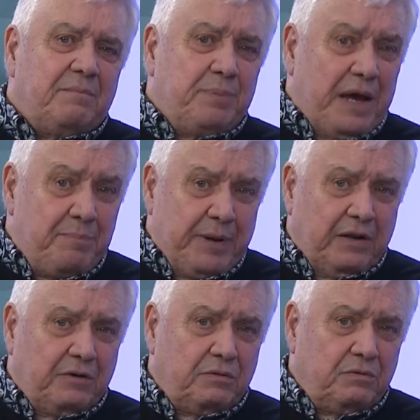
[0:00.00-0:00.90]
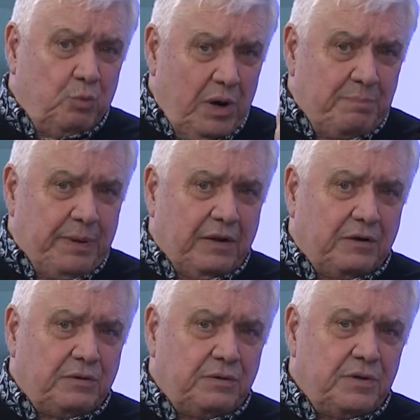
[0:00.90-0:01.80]
per pillow, one
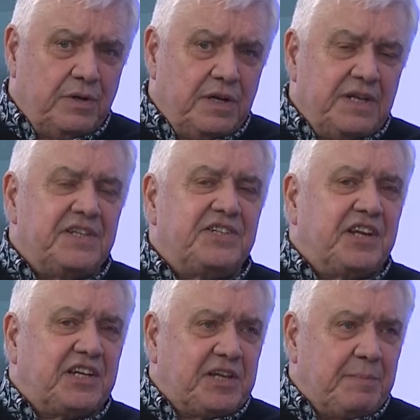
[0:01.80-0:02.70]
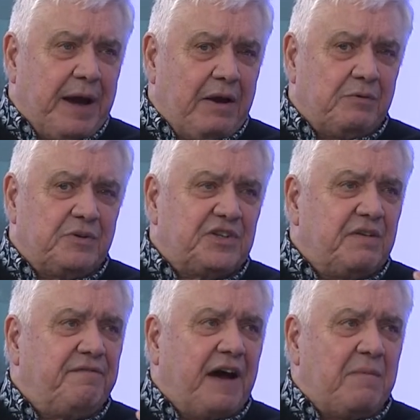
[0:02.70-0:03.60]
pillow, £60
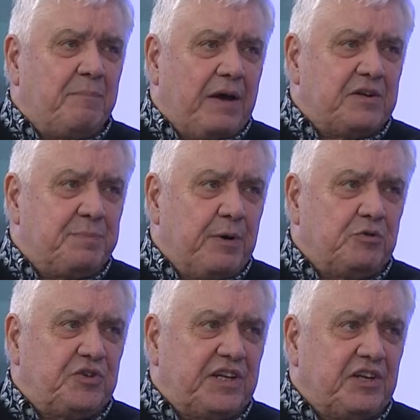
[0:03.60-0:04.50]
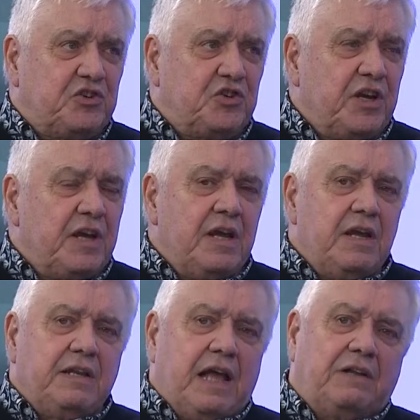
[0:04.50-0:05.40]
and £5 postage.
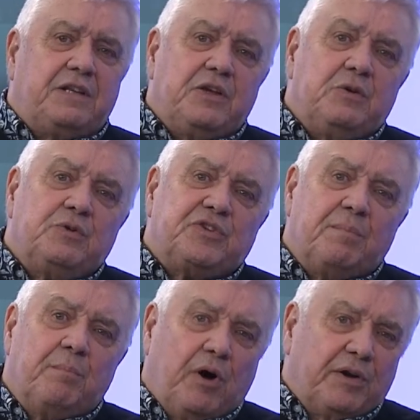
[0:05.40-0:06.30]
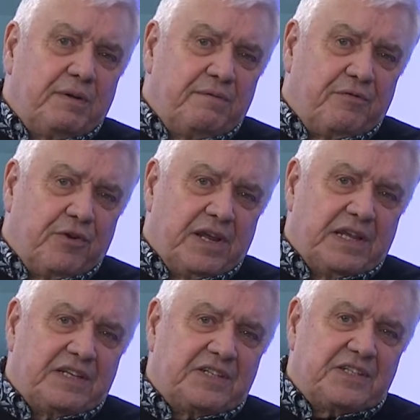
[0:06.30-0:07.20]
Now, to use a modern
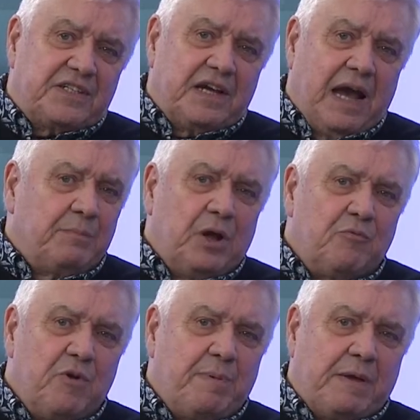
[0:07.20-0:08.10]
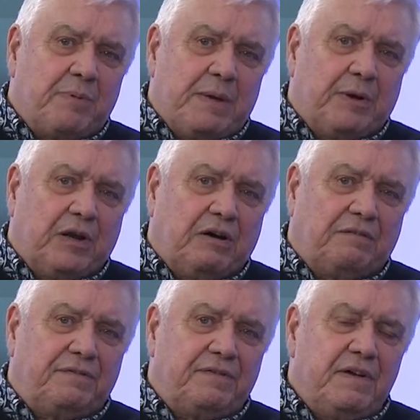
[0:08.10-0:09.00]
phrase, I'm not ripping people
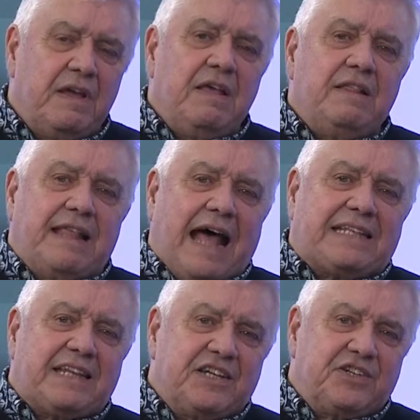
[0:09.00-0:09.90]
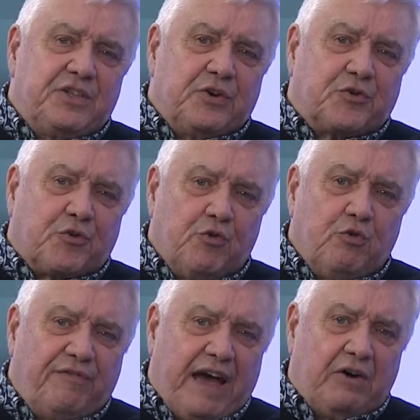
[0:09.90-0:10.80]
off. That is the
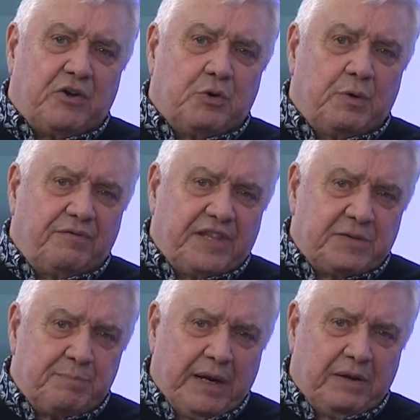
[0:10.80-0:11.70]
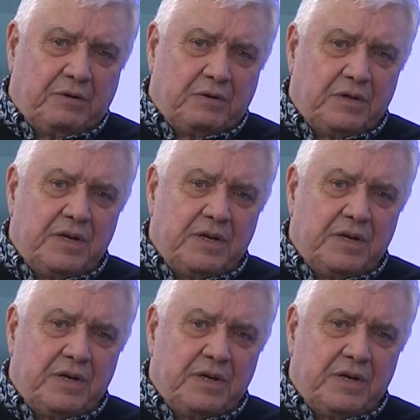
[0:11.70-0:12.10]
true value of this pillow,